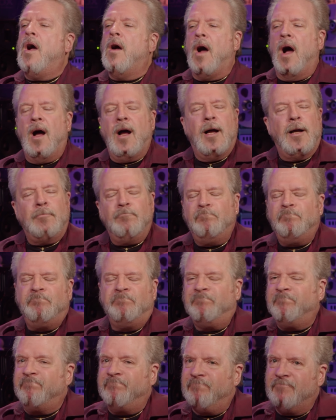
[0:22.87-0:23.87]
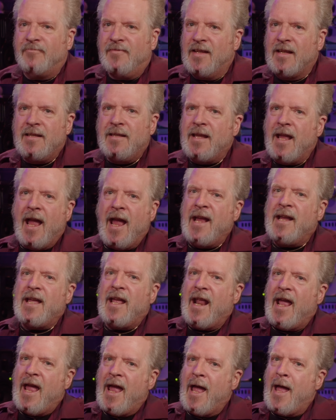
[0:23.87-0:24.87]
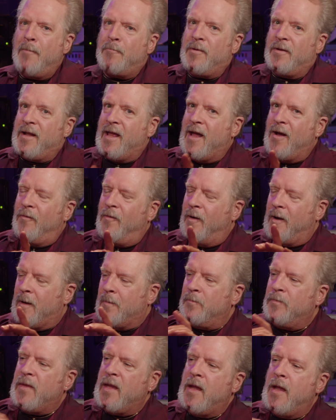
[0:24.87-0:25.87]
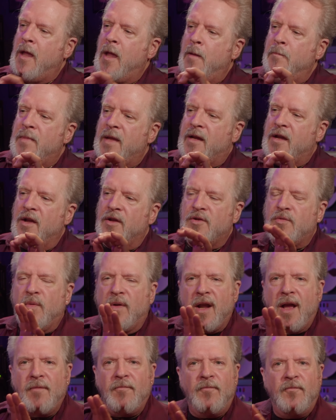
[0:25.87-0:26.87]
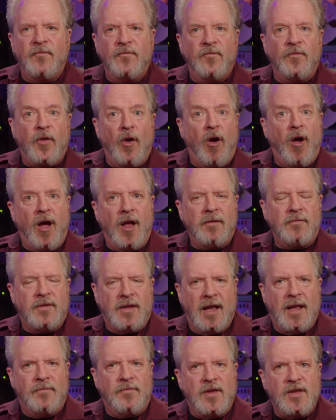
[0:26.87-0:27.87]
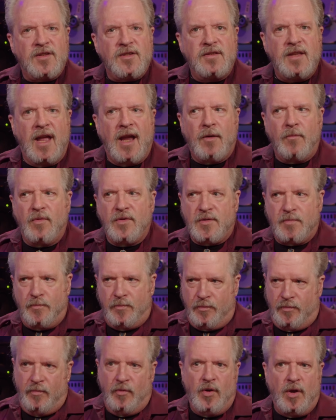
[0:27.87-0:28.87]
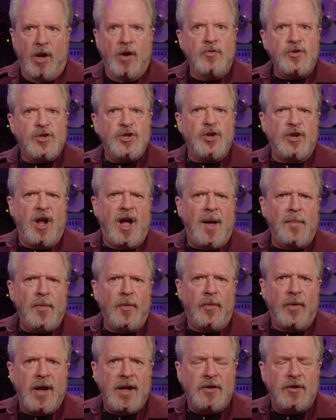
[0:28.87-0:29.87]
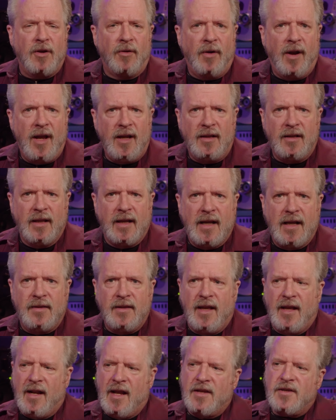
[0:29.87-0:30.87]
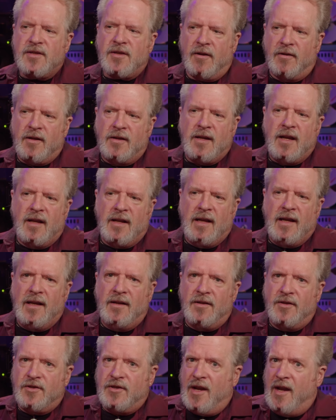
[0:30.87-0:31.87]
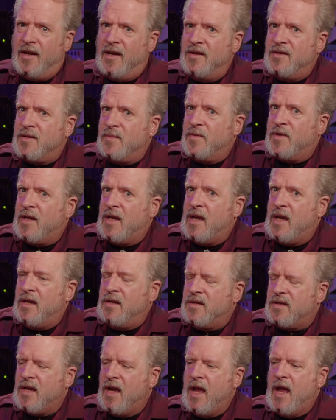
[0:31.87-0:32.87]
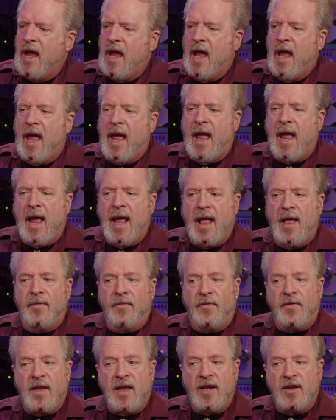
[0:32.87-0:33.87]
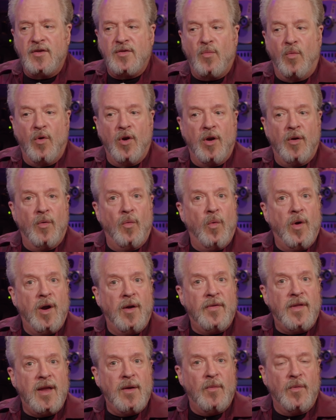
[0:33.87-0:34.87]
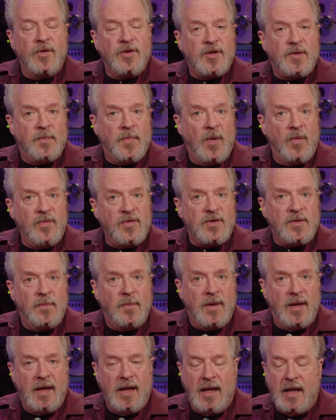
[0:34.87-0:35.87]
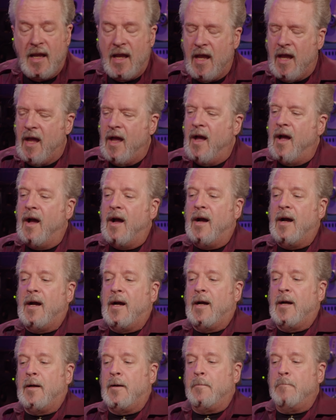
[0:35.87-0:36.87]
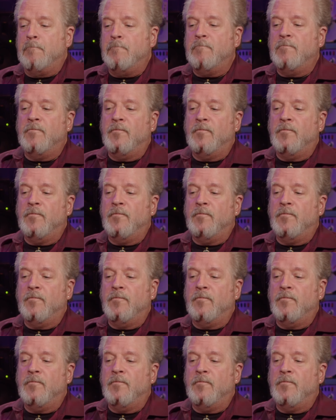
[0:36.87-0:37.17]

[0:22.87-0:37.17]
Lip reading: Ain't gonna happen that way. Because when I thought that this deck was, should operate correctly, and then I started getting into checking some things, and things weren't where they were supposed to be, found